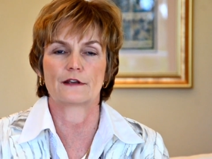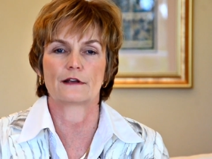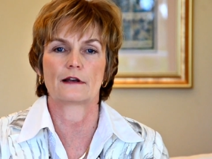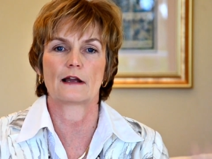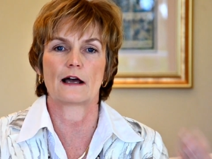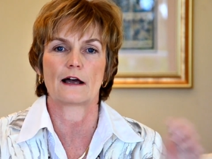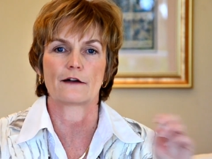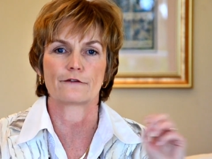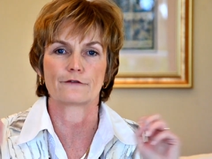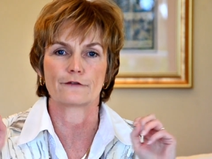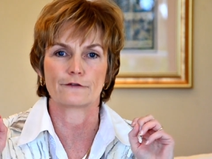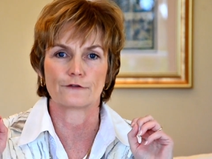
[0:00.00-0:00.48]
in the
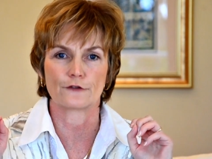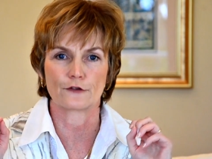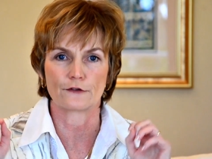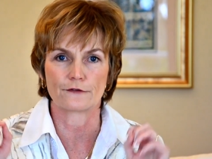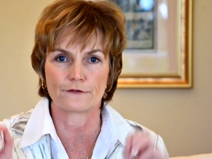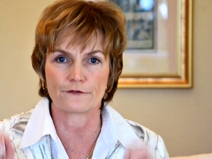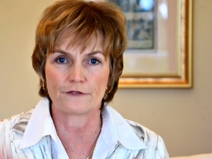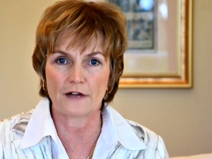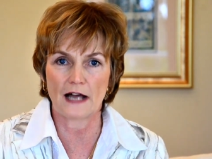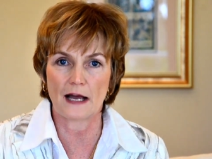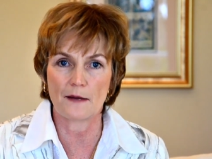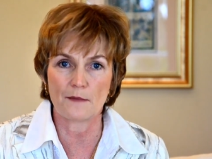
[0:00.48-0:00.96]
life of
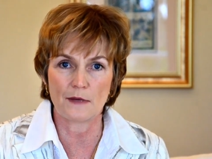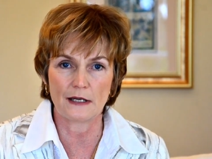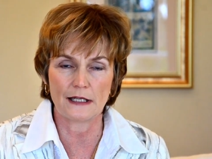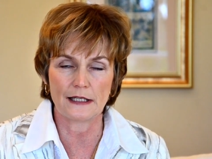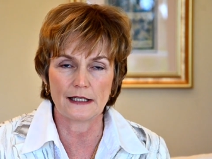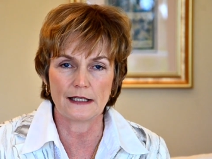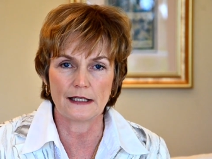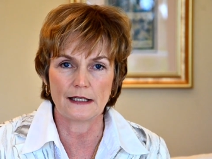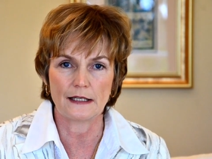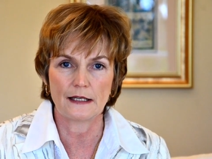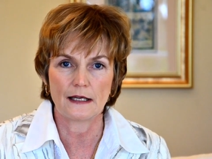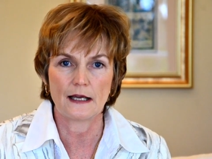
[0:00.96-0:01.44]
your
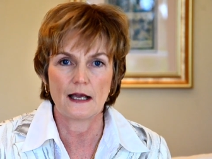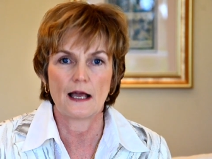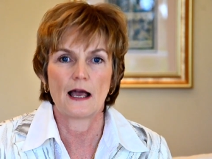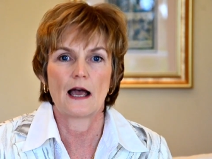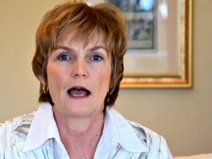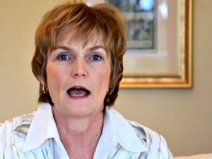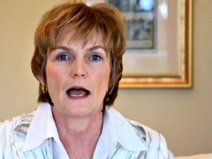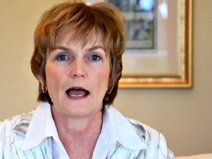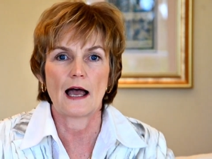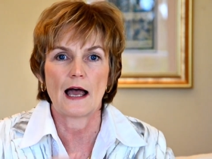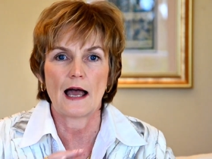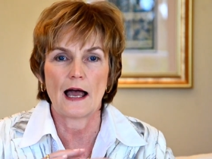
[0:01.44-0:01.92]
family,
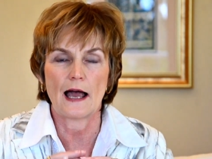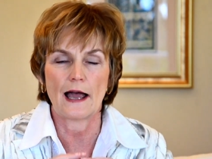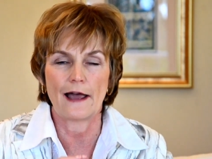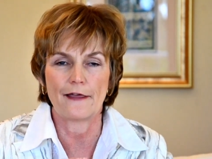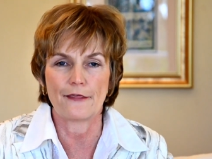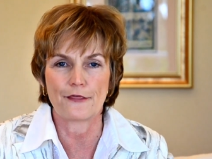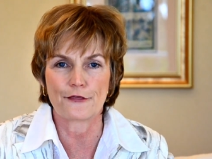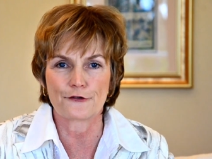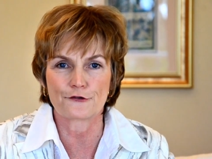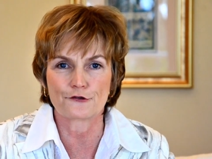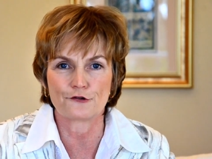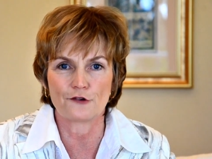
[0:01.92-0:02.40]

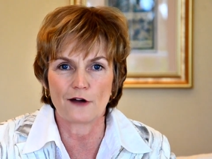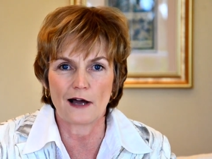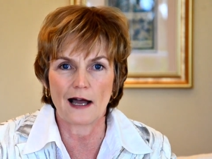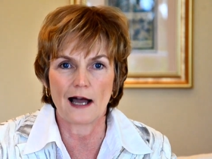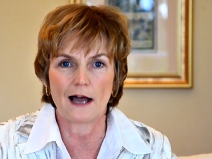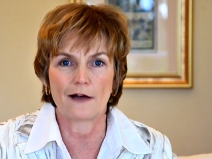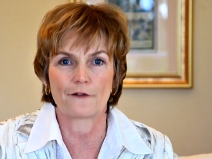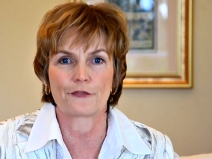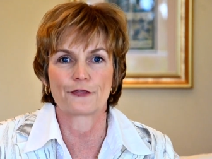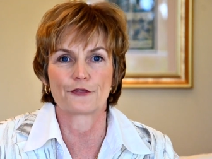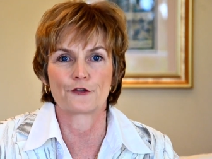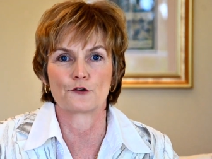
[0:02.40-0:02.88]
and
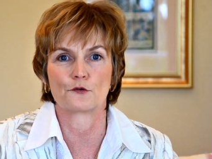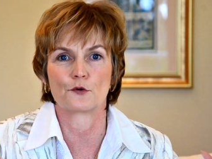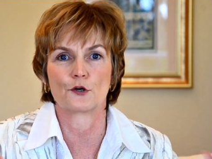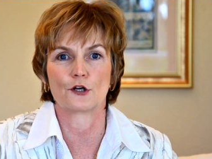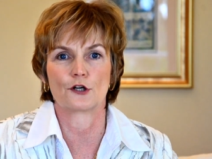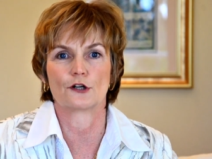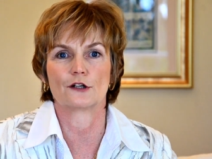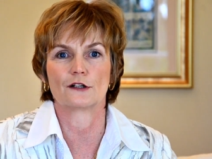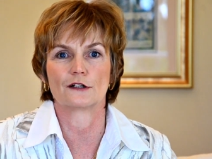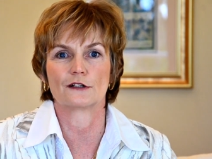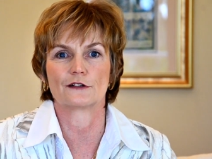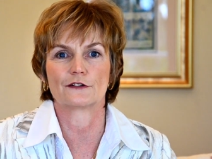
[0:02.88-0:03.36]
throughout the
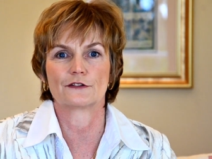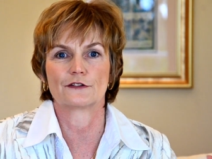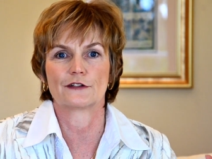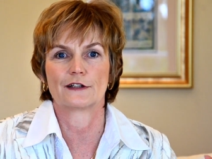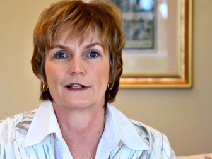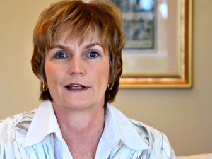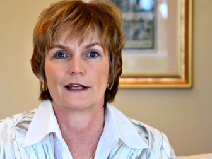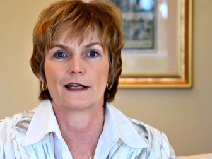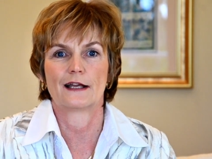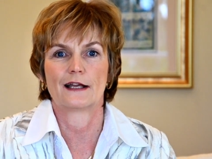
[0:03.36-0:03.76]
world.